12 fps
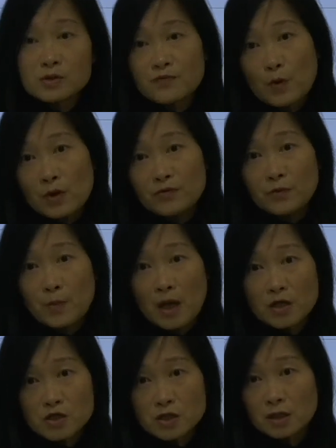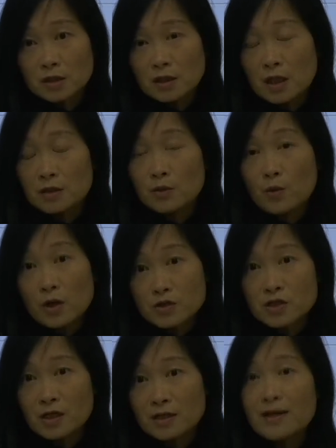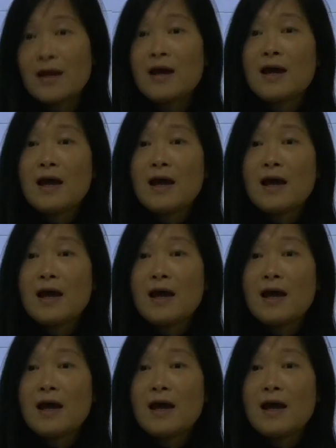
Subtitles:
useful information in the worksheet.